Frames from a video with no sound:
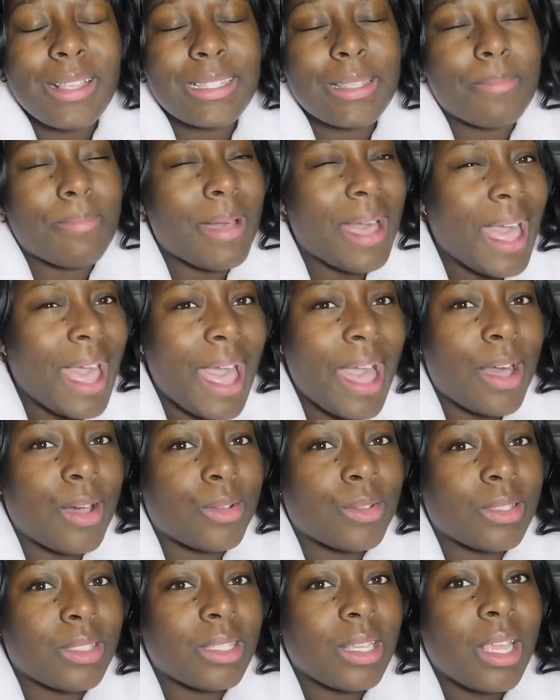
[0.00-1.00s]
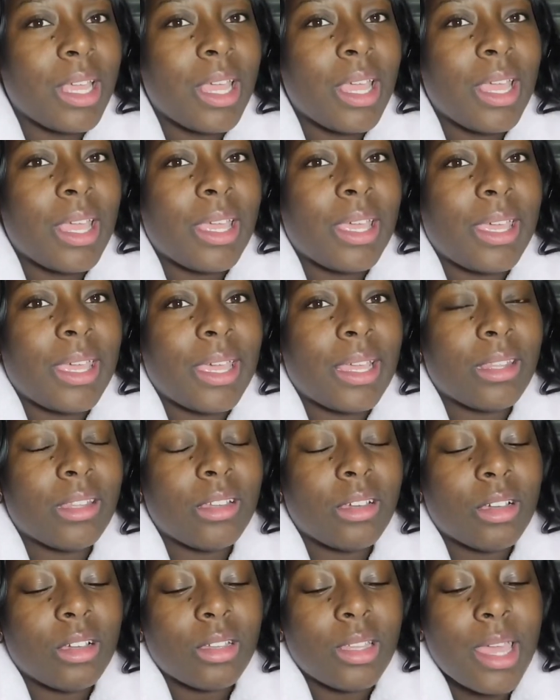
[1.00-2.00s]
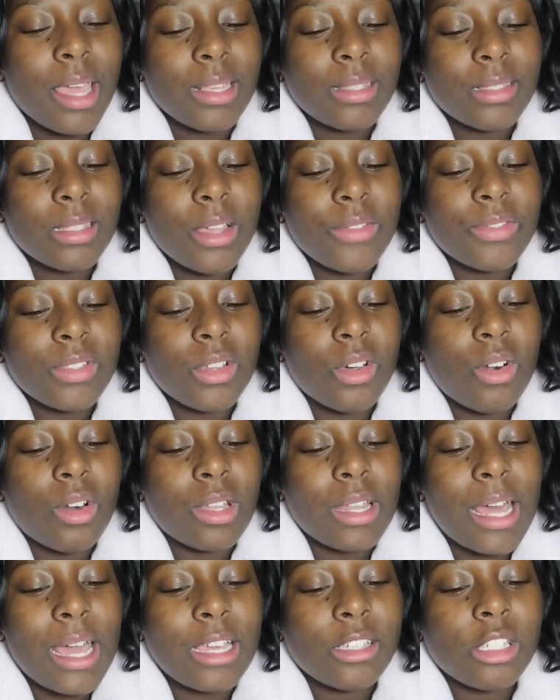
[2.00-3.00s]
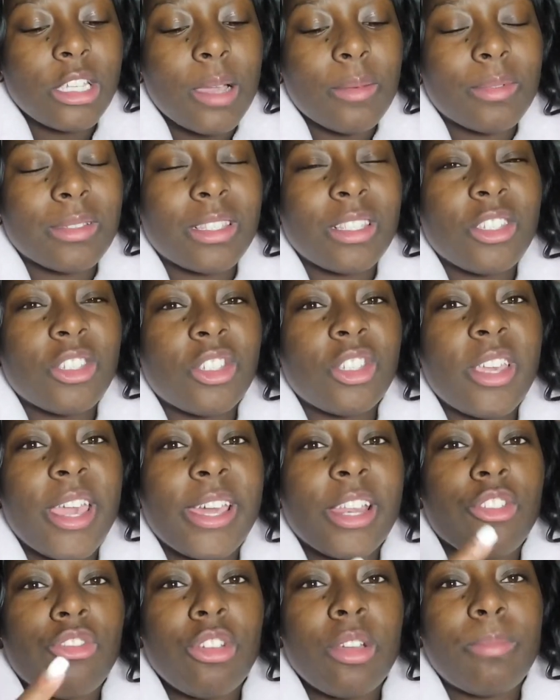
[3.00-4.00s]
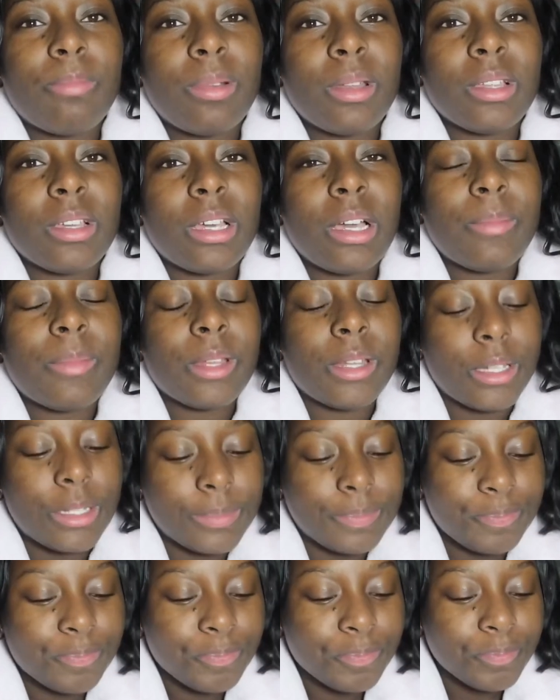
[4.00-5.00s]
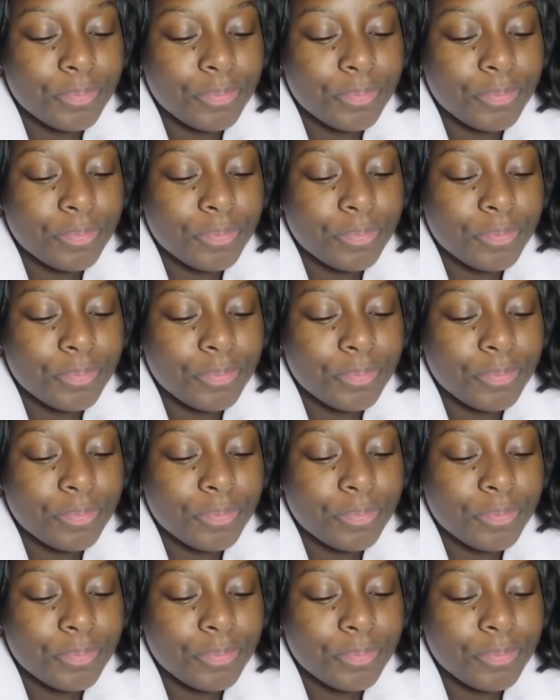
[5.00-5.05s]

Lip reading: to my house and look at stuff to online shop, because she had a trip coming up.